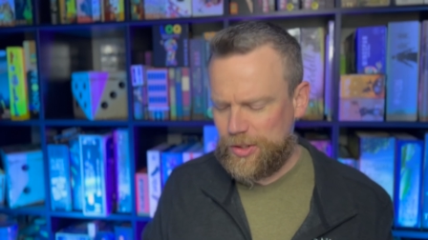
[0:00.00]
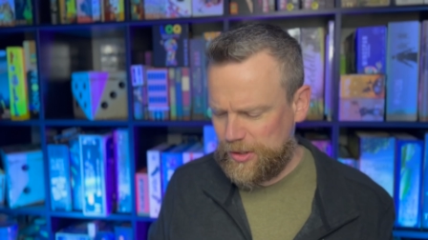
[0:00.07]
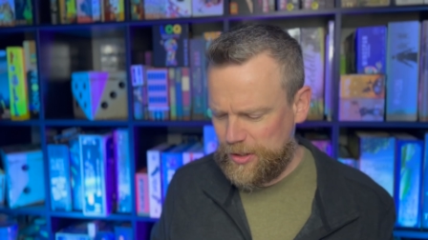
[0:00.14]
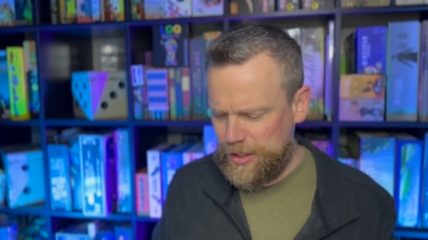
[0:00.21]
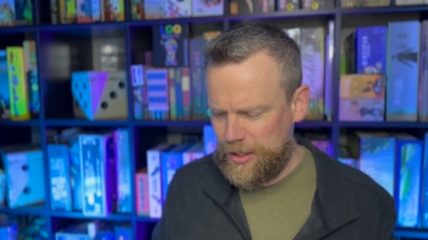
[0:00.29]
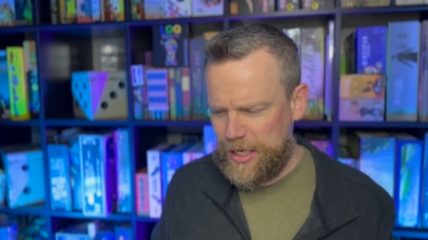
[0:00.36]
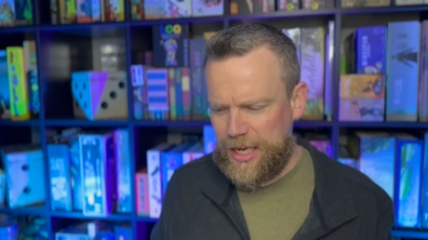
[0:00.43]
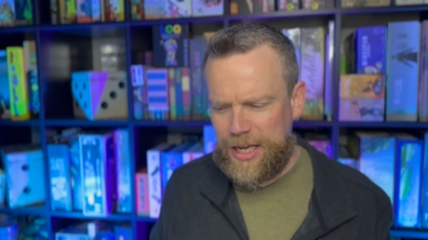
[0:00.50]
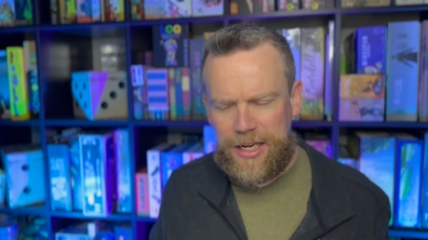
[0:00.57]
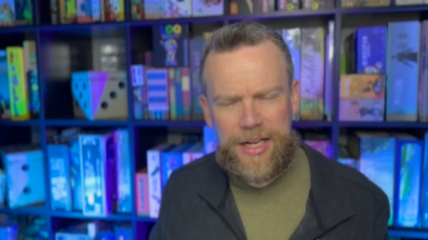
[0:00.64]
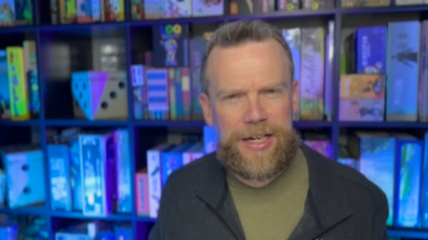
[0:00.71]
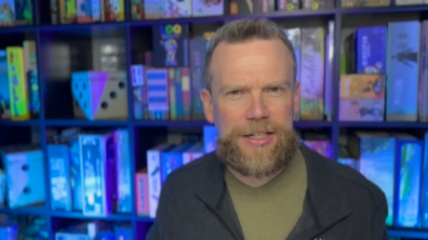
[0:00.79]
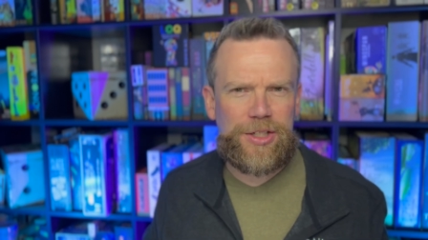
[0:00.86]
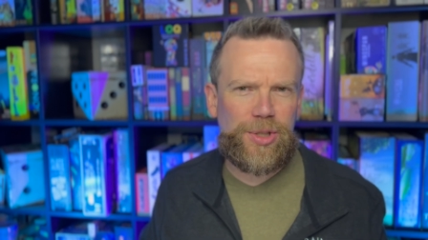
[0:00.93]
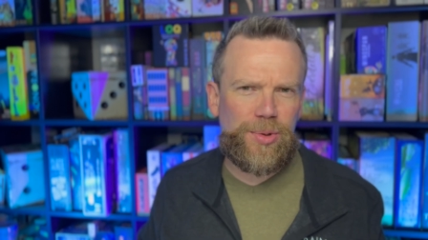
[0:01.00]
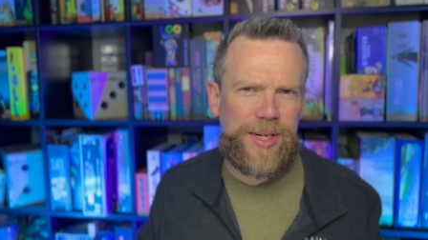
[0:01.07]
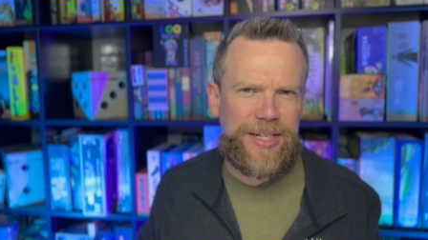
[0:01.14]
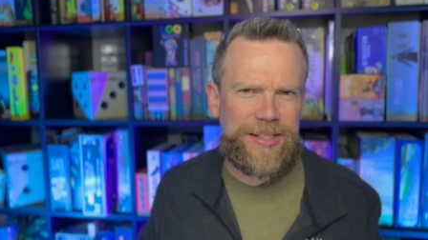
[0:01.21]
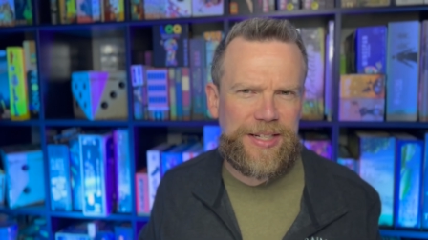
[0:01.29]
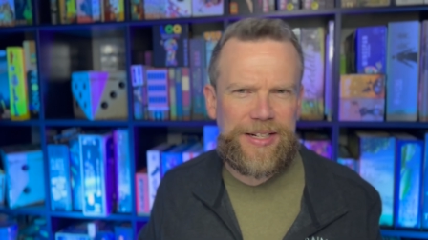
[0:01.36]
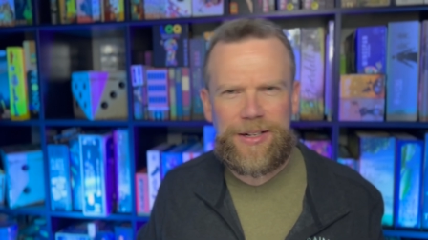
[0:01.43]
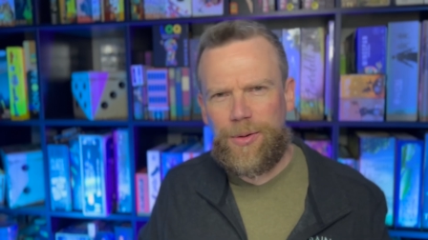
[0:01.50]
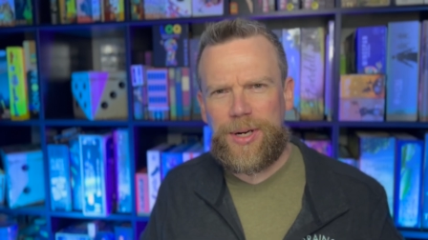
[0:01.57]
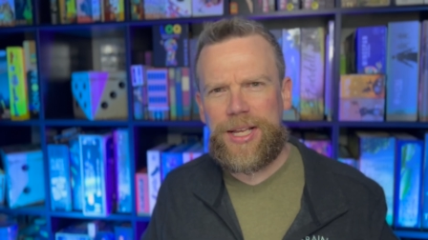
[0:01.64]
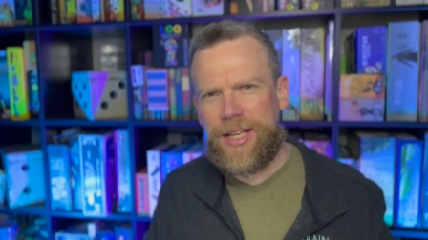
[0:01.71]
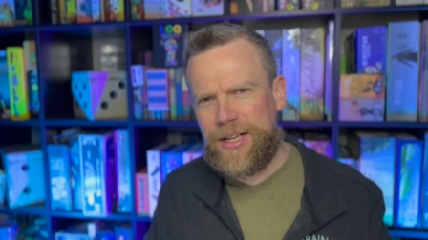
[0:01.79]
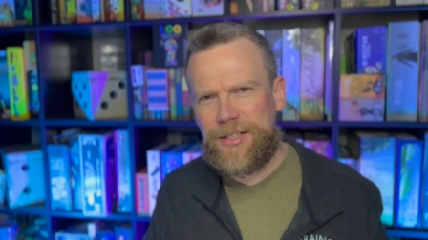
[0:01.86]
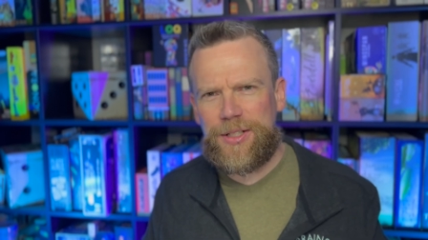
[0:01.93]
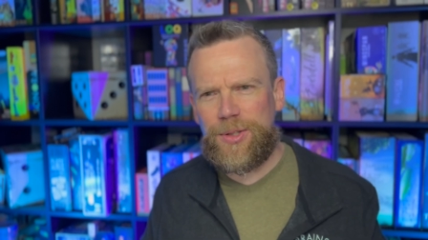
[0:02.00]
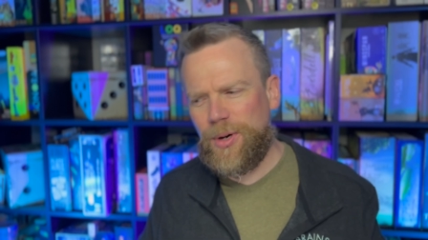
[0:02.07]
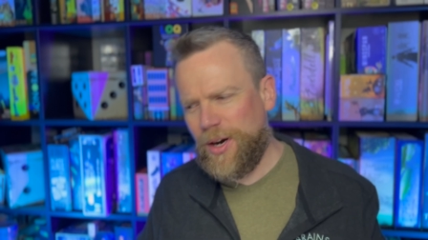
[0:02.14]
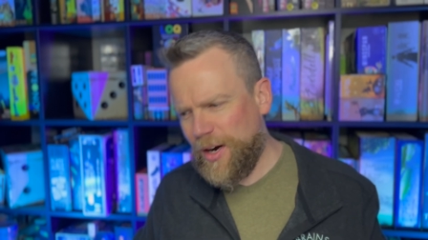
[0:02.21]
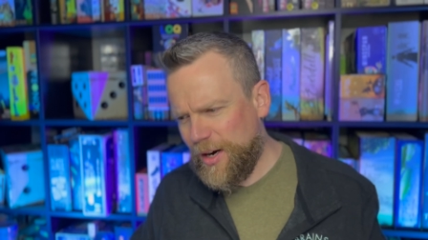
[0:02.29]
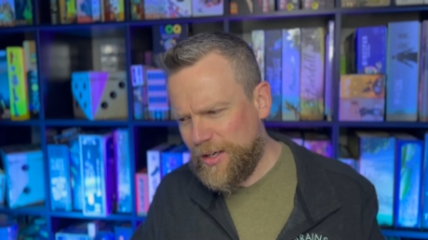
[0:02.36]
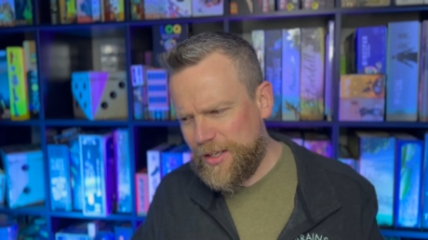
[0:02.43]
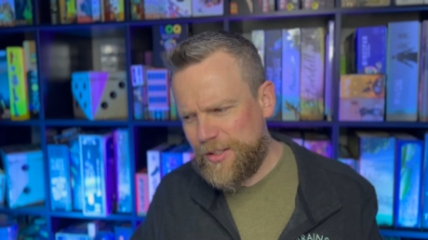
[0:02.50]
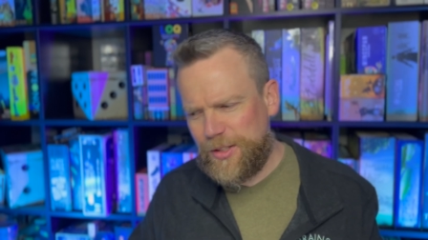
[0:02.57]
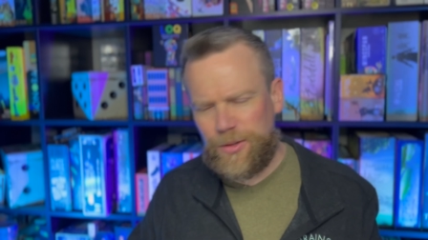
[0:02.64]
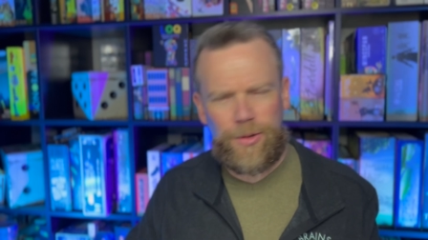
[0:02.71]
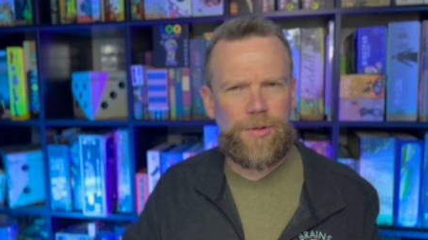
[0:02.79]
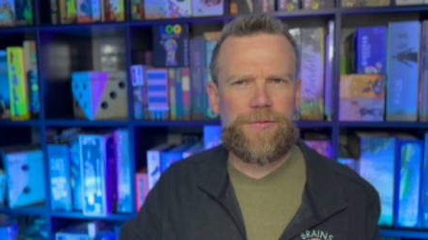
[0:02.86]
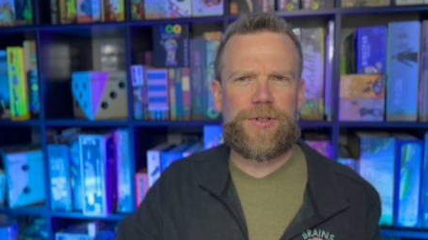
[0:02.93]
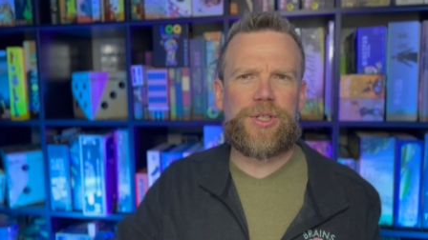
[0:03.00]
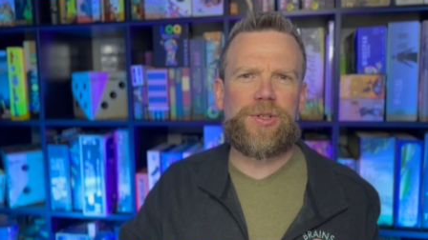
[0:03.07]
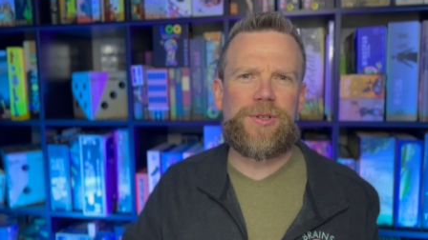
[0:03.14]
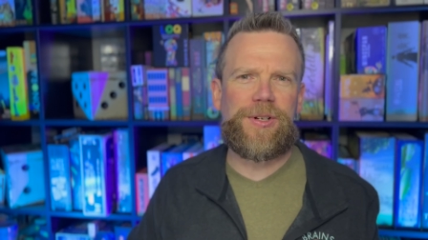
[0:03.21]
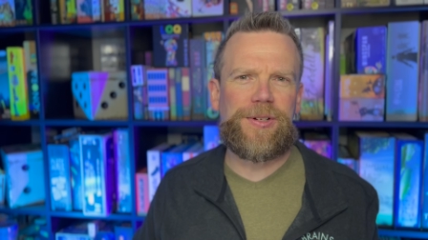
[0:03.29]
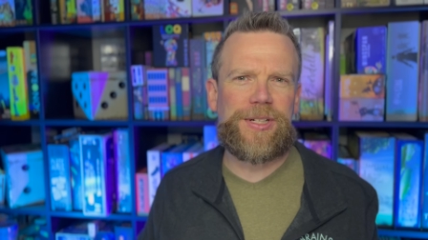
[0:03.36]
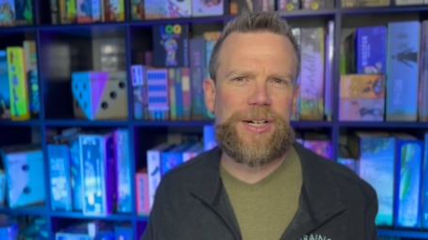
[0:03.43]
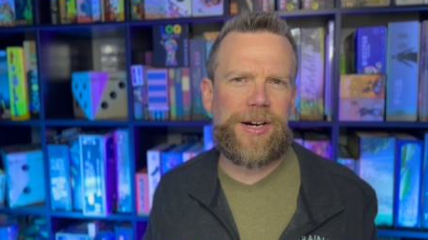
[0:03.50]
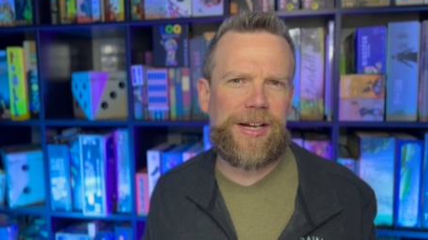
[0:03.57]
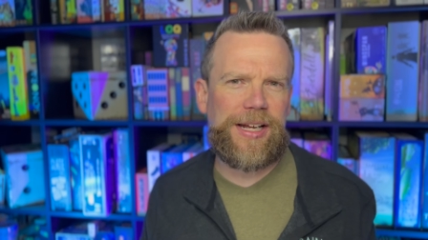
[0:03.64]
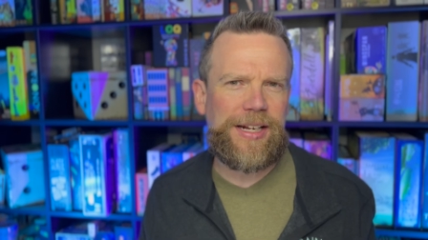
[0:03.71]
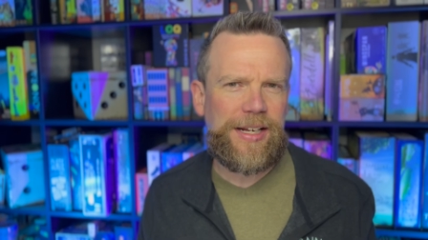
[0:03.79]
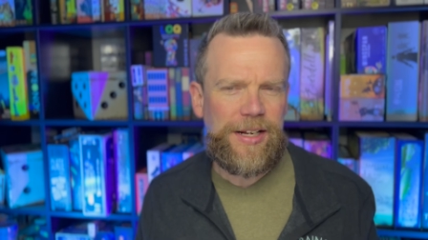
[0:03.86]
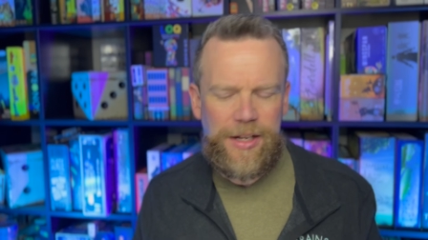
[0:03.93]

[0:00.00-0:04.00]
So you can't hit it too easy. You don't want to hit it too hard because you'll overshoot your target.